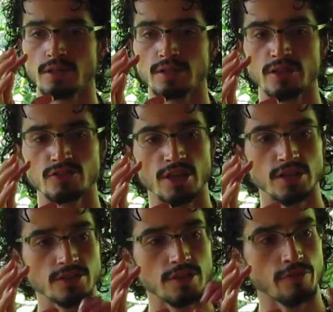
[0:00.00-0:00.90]

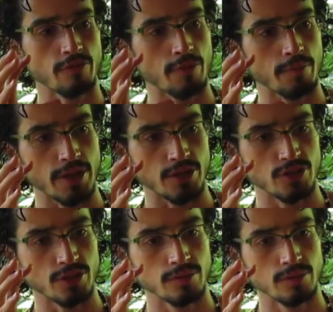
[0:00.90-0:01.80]
digesting
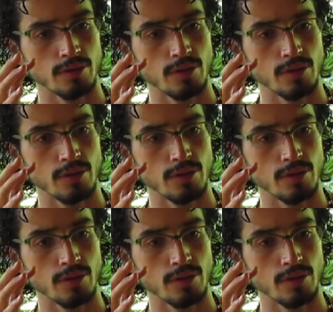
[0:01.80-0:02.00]
information